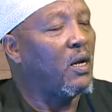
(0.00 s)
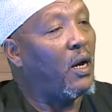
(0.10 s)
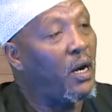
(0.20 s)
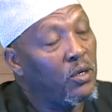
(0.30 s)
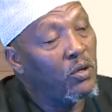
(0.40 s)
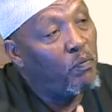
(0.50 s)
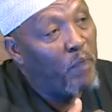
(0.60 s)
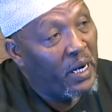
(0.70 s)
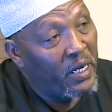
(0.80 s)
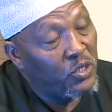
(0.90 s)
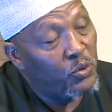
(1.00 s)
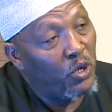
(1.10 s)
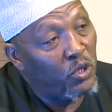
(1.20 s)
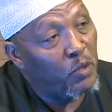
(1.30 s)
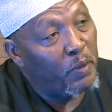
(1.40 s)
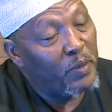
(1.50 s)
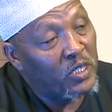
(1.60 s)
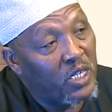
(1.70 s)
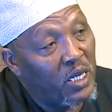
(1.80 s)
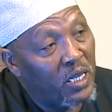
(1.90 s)
And you know, parents, we also
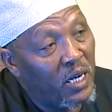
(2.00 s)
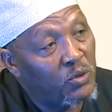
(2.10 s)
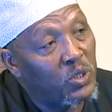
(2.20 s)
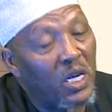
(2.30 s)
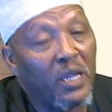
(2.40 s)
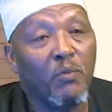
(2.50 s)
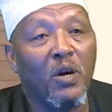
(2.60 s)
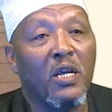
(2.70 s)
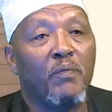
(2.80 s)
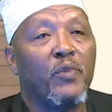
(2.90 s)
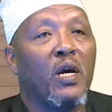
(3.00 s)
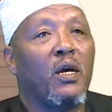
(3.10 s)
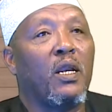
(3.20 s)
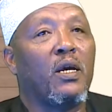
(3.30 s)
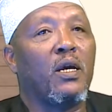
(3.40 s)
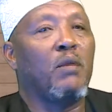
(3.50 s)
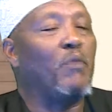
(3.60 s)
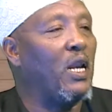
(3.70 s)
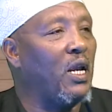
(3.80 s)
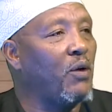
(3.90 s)
perpetrate that. We tell the Mualim, like in
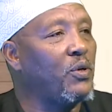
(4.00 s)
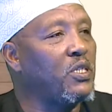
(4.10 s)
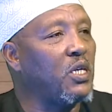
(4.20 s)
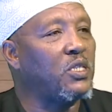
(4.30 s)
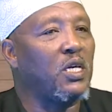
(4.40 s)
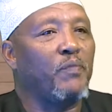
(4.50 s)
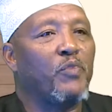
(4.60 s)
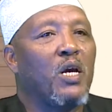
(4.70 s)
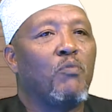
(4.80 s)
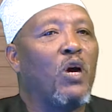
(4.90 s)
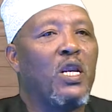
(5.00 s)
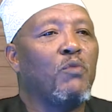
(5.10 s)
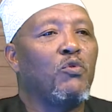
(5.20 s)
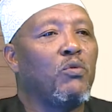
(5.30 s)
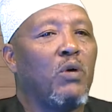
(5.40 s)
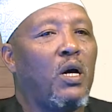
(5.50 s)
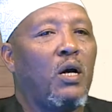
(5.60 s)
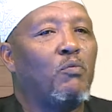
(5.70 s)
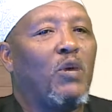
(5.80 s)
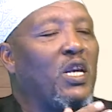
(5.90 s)
my language, they say,
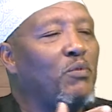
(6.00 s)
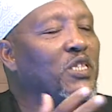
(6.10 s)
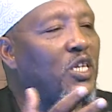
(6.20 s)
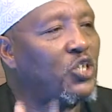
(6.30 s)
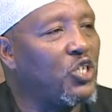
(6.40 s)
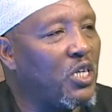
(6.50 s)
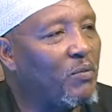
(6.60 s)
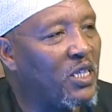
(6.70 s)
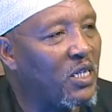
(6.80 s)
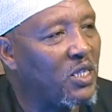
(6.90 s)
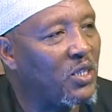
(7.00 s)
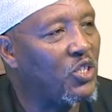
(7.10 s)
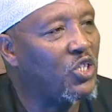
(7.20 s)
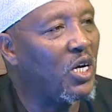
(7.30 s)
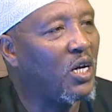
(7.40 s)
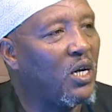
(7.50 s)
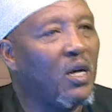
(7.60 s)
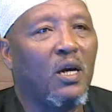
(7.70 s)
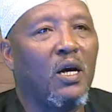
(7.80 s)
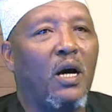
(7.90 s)
Mualim is a teacher, madrasa teacher.
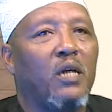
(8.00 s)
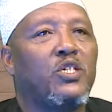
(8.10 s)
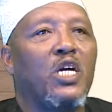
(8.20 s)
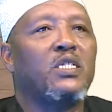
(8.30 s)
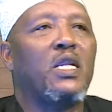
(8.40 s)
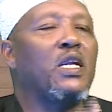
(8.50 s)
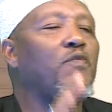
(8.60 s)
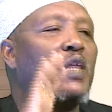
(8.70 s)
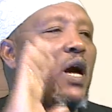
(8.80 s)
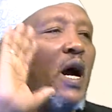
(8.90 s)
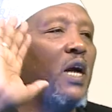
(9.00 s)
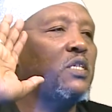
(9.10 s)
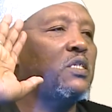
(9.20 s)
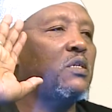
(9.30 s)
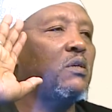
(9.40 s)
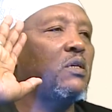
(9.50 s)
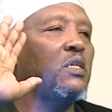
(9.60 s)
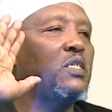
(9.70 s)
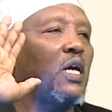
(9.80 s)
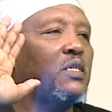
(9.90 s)
Just leave the eyes
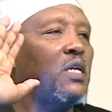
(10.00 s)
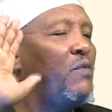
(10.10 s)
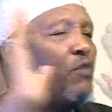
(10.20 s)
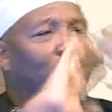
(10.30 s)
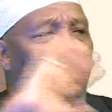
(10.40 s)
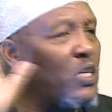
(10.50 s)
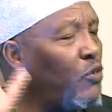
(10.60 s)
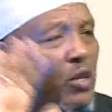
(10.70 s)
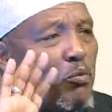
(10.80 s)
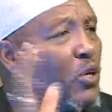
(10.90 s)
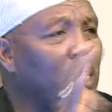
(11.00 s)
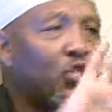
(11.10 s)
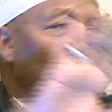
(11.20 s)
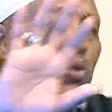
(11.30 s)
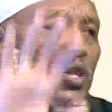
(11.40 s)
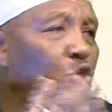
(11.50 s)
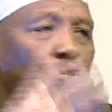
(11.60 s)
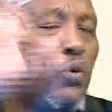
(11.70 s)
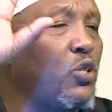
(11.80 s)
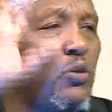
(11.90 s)
intact. Every part of the body is yours. Do
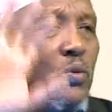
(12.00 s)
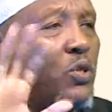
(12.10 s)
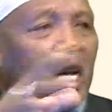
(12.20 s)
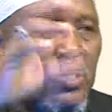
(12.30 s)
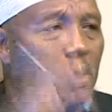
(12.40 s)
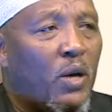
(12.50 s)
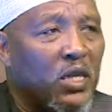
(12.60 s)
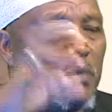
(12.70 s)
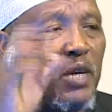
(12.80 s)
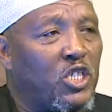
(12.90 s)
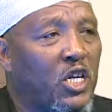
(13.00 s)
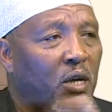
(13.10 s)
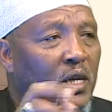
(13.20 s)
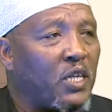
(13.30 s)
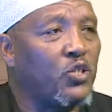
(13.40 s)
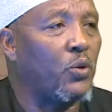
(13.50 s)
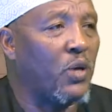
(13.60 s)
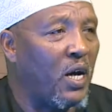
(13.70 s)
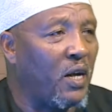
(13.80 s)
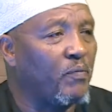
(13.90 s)
what you want as long as my child gets
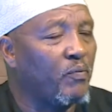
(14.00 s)
Quran.